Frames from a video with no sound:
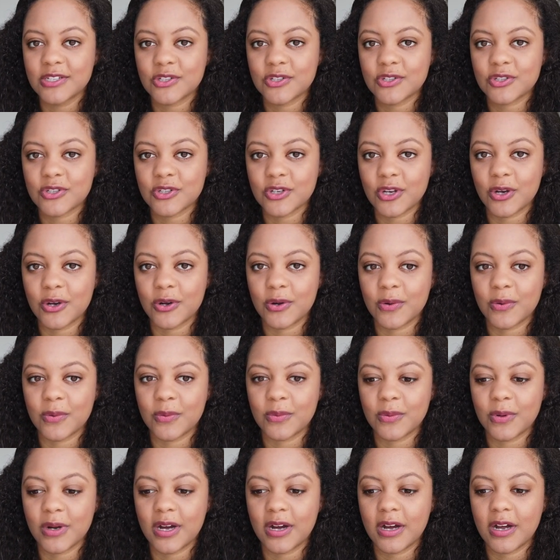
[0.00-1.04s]

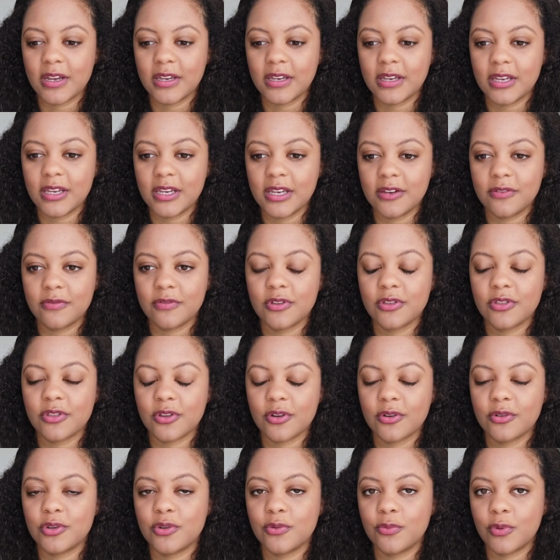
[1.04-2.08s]
So even
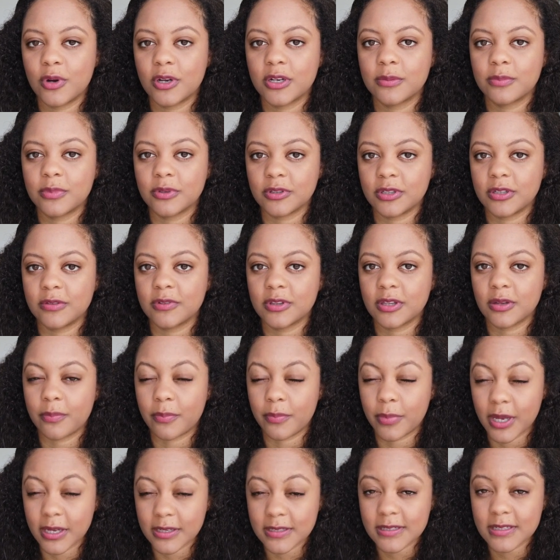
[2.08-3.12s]
though you want to believe in the
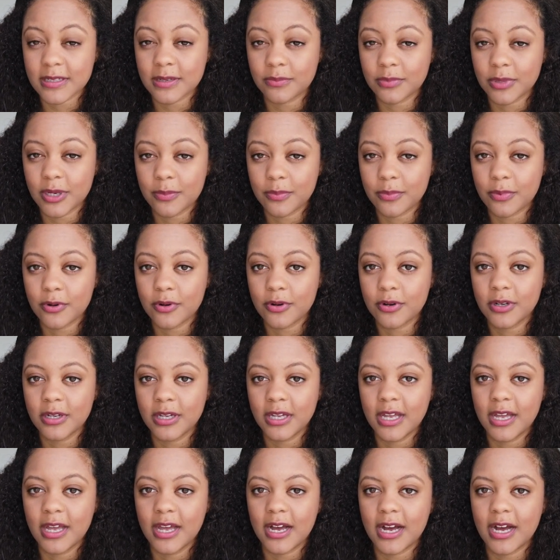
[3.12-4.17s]
best in people,
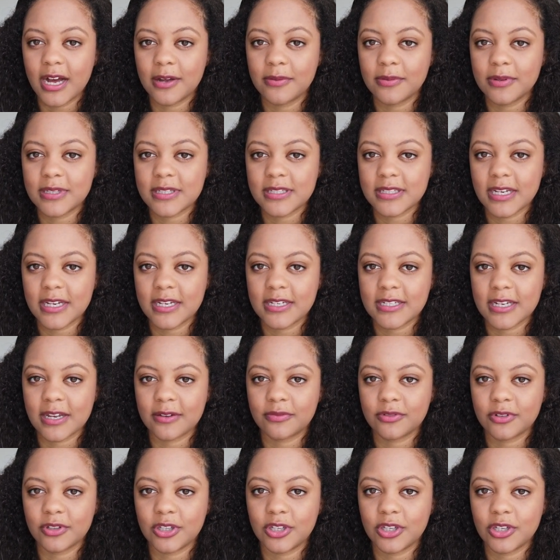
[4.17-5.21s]
I would say
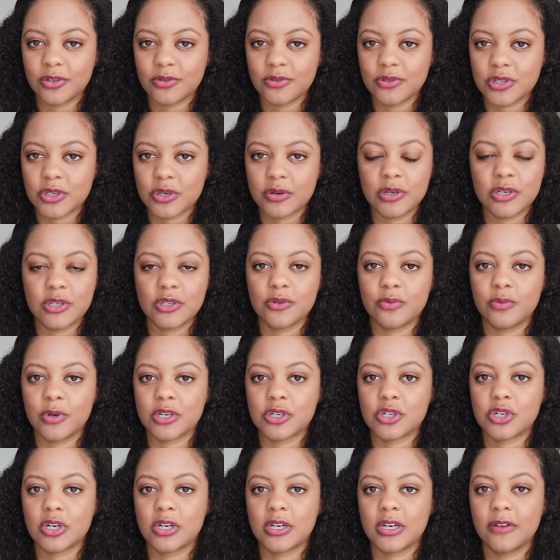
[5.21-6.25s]
definitely use your
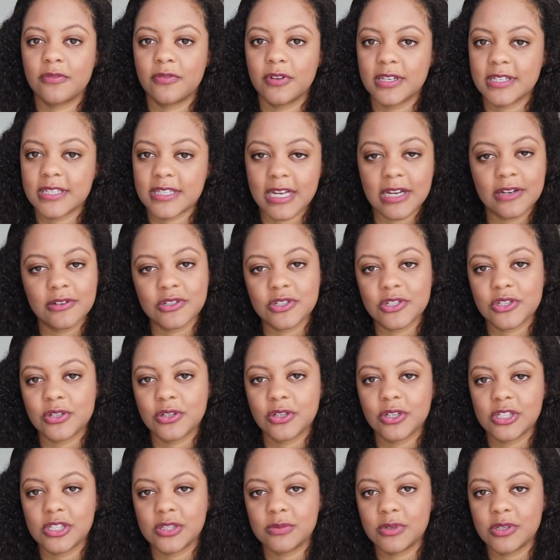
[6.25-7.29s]
intuition. If it sounds
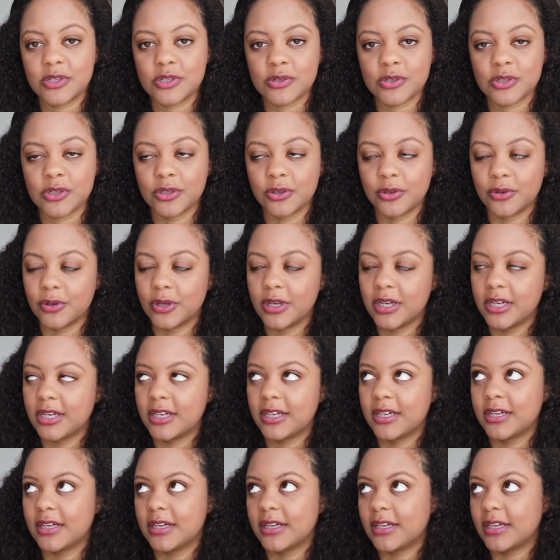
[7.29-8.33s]
too good to be true,
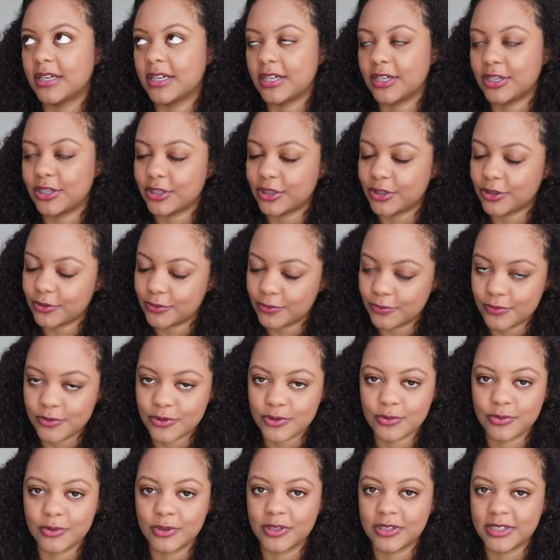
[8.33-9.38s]
it
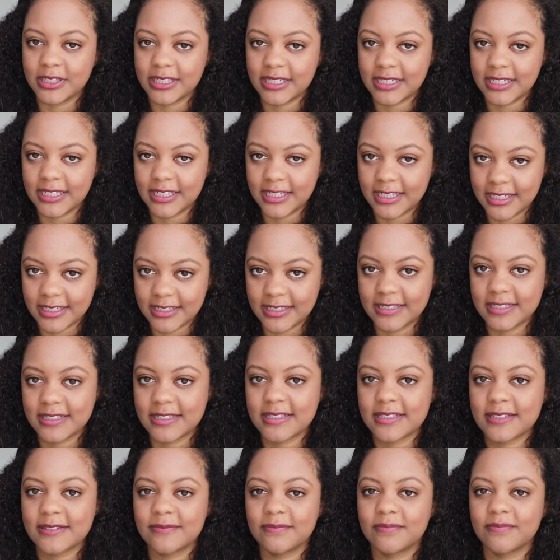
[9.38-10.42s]
usually
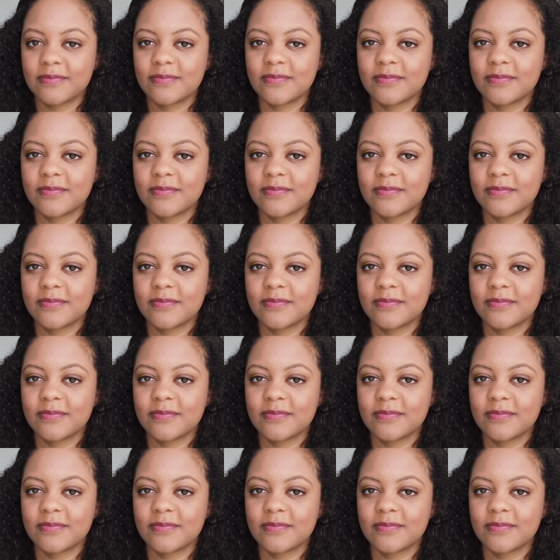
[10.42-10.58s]
is.